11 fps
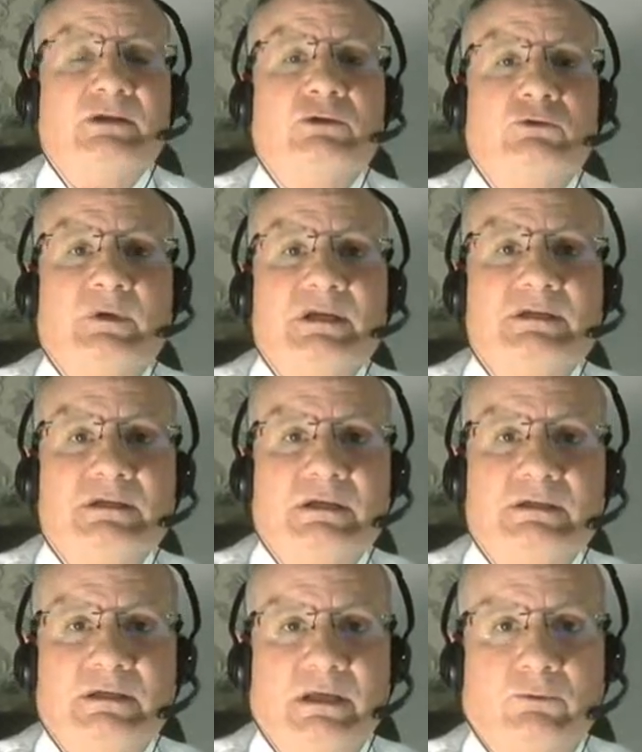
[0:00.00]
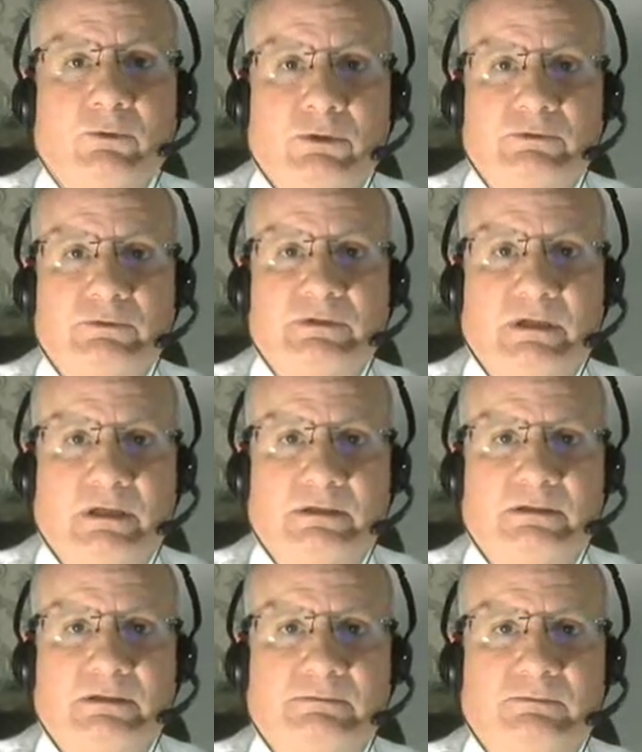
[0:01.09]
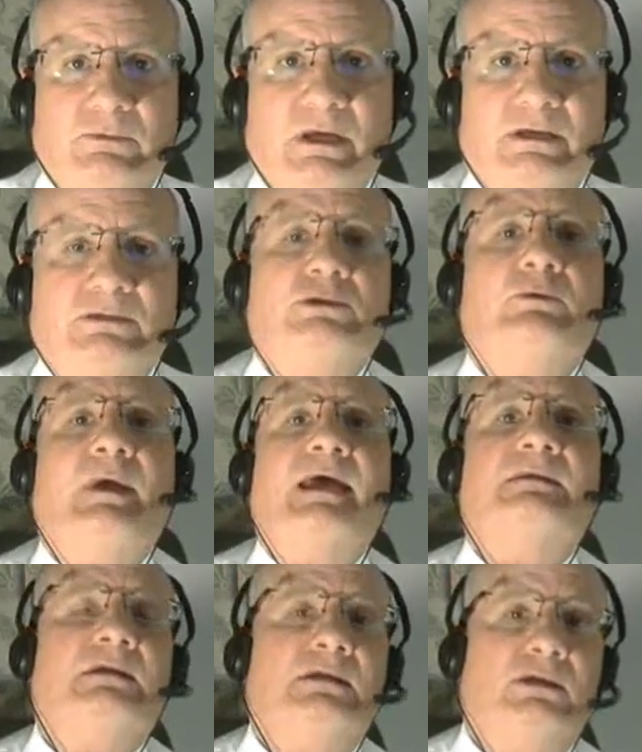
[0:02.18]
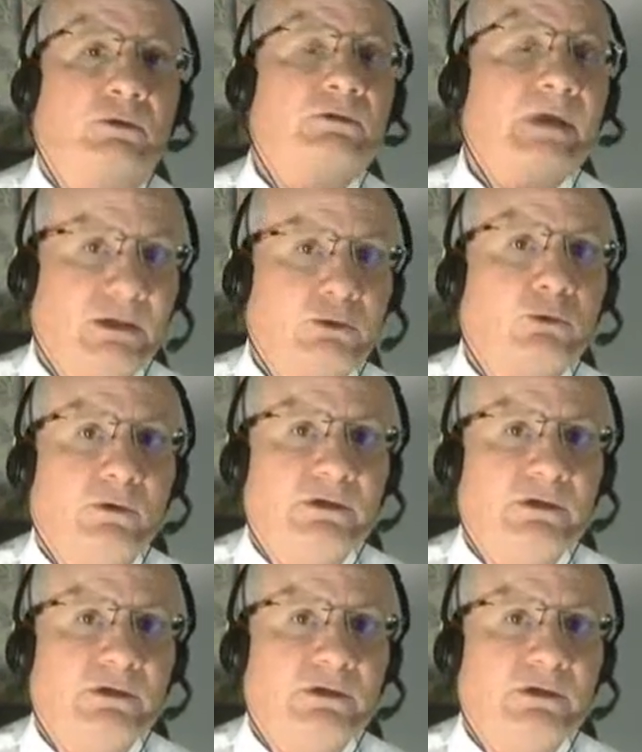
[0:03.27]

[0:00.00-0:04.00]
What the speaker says: and your 2016 gross receipts. Okay, so you add the year that you're